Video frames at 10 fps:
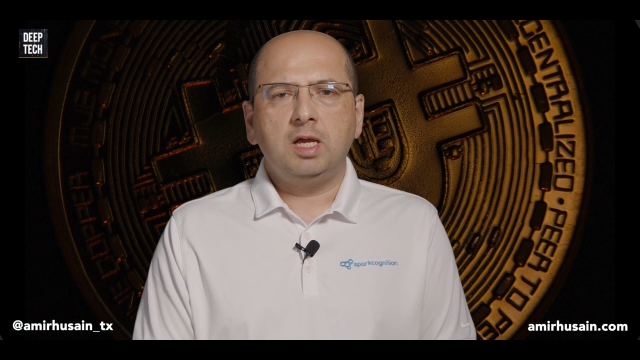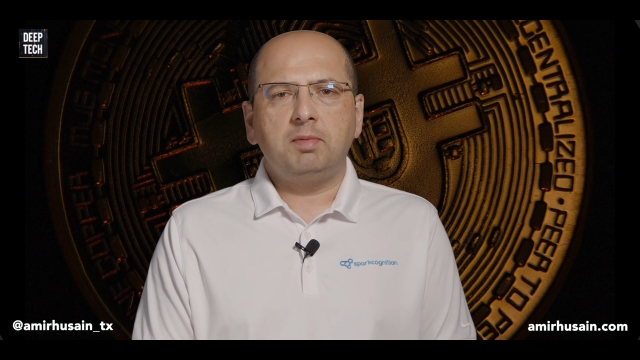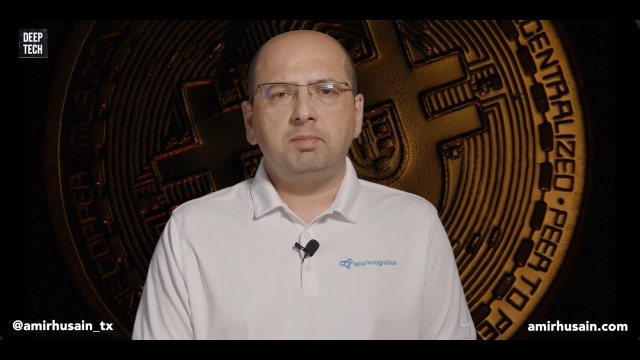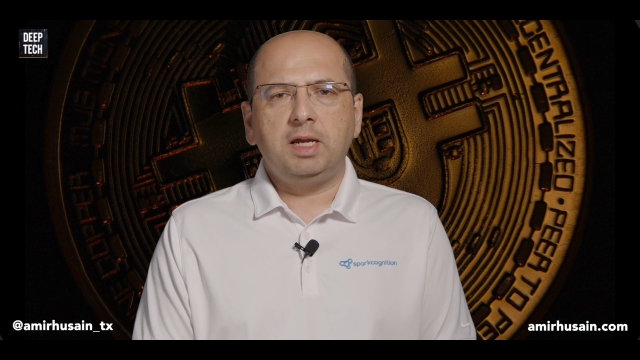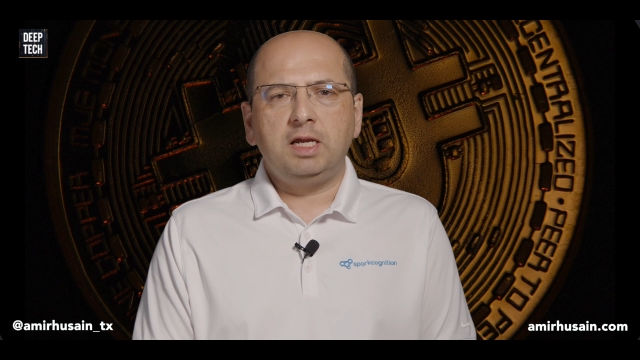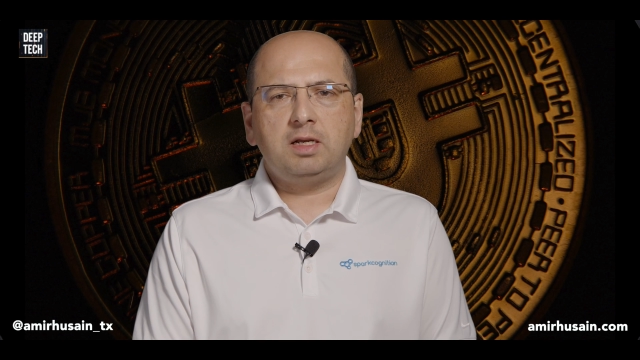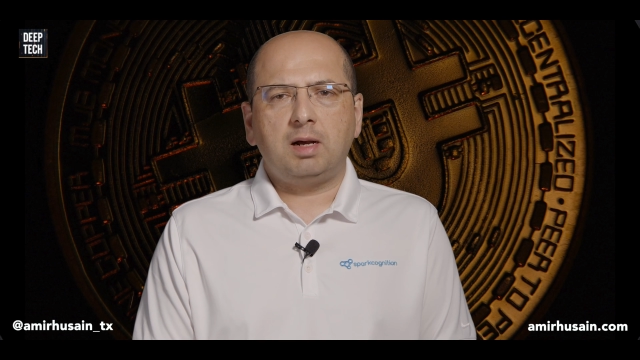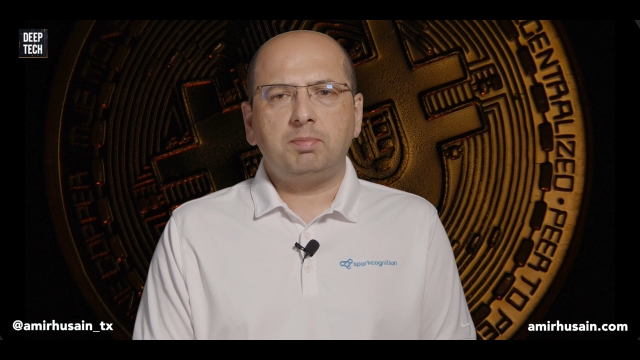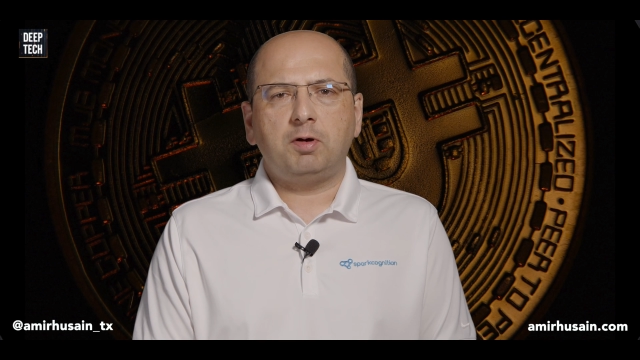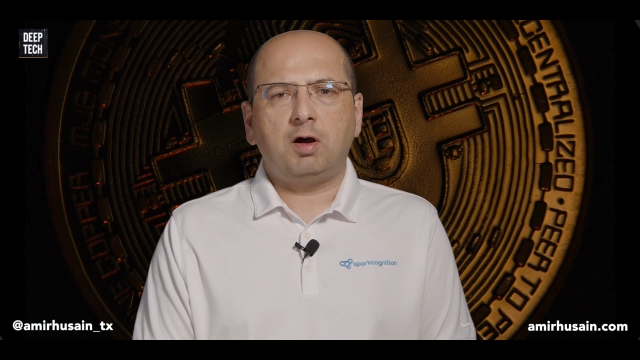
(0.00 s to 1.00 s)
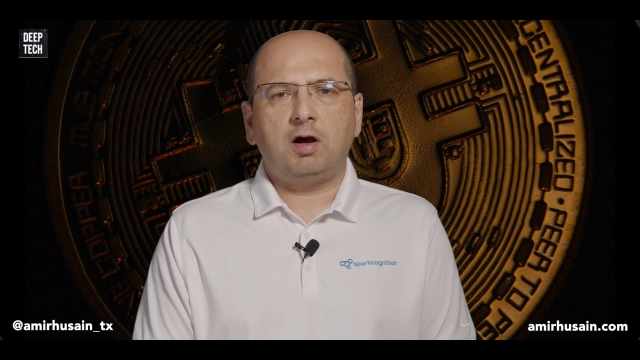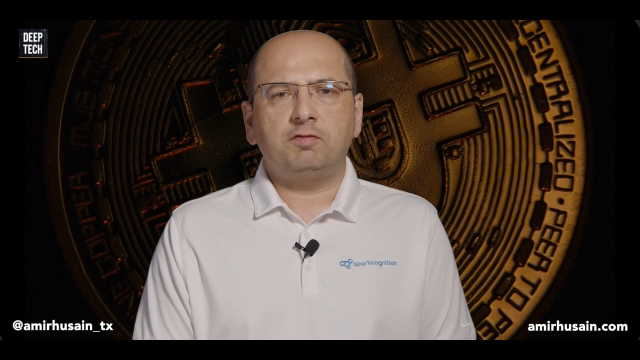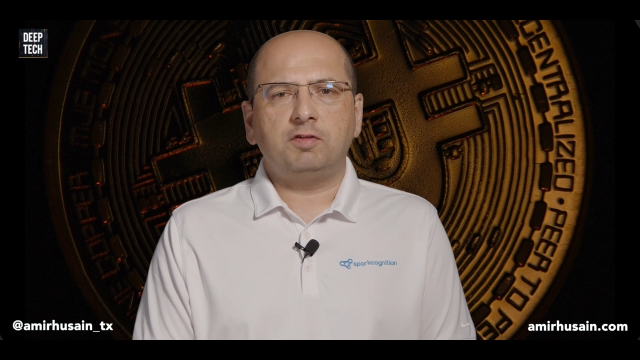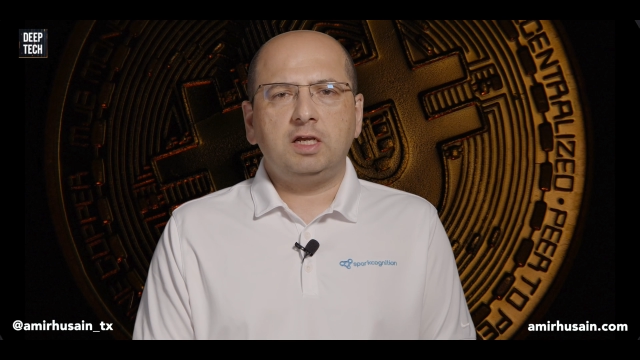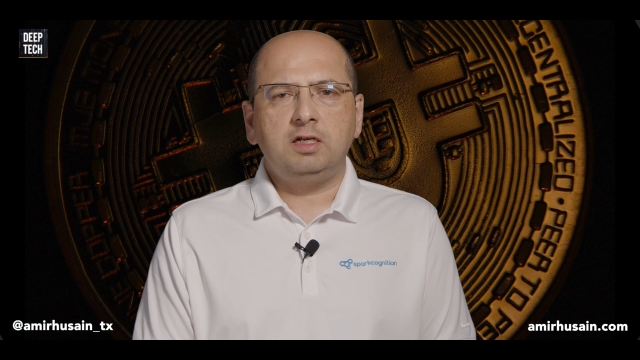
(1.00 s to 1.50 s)
made up
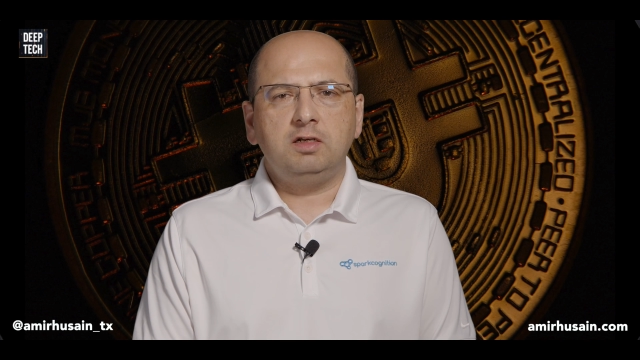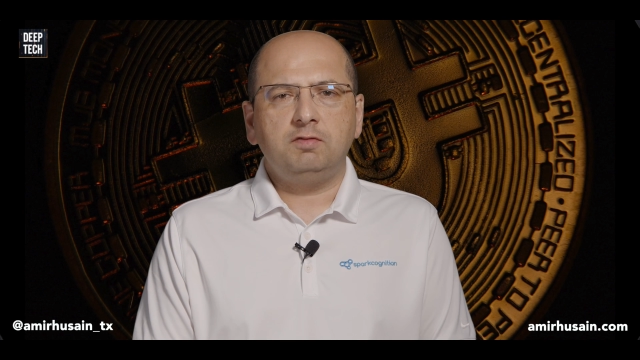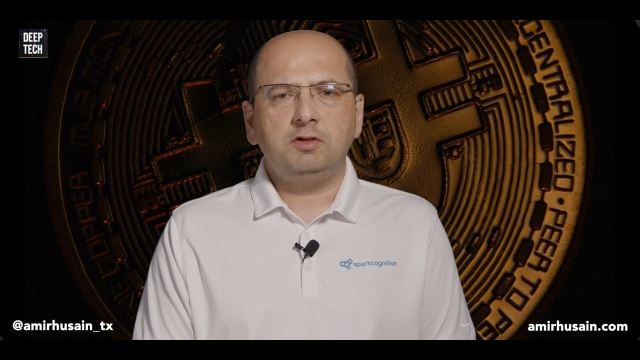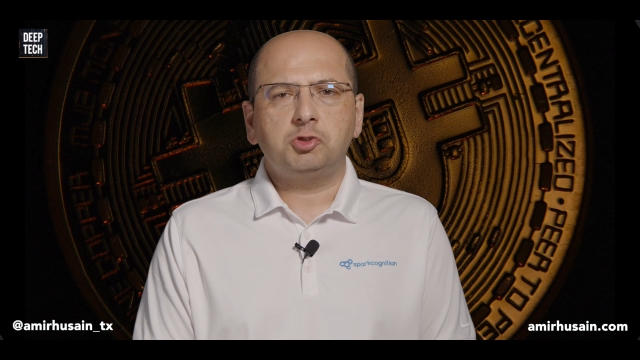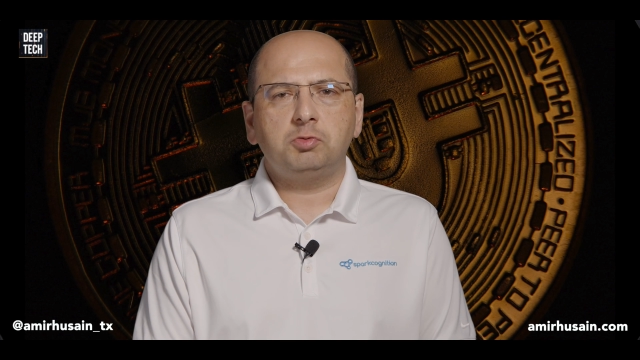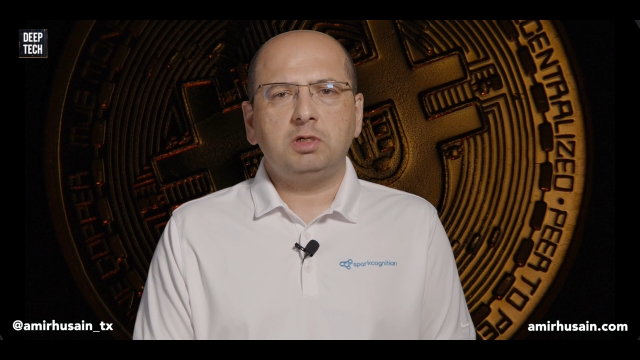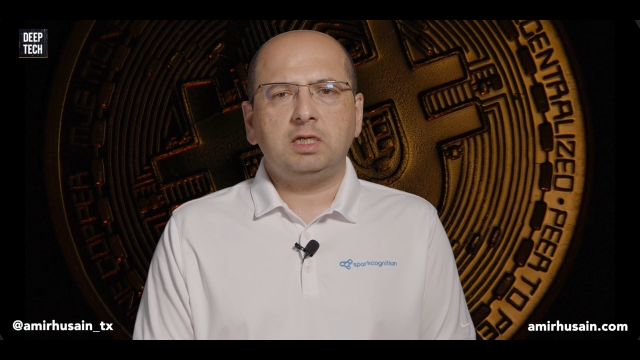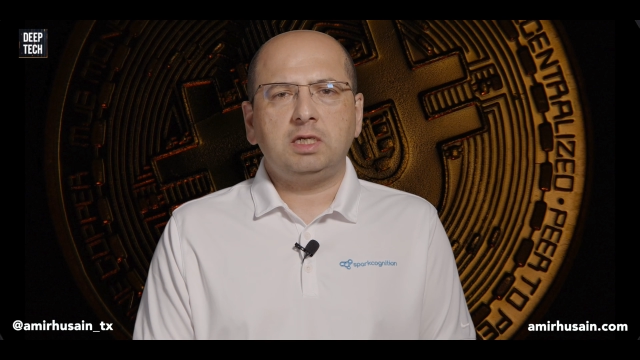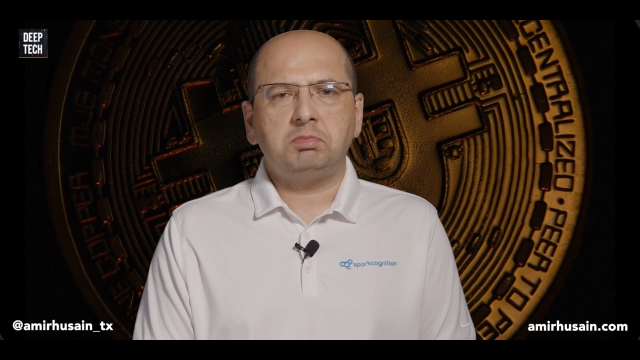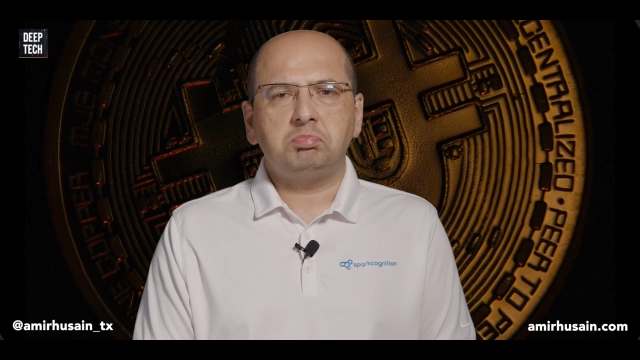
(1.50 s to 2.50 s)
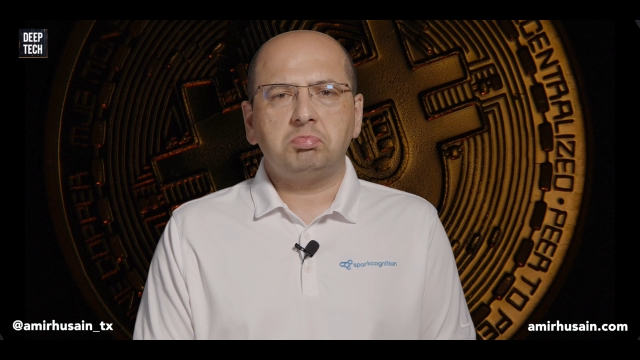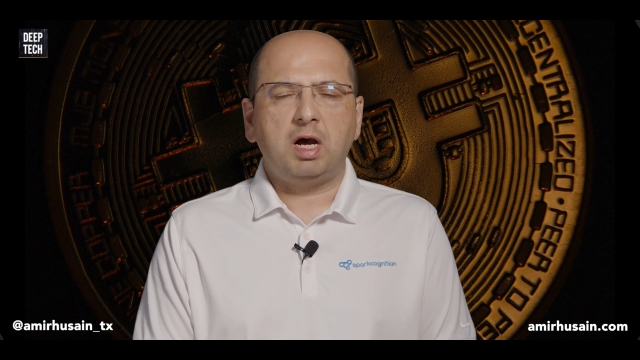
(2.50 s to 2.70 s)
of individually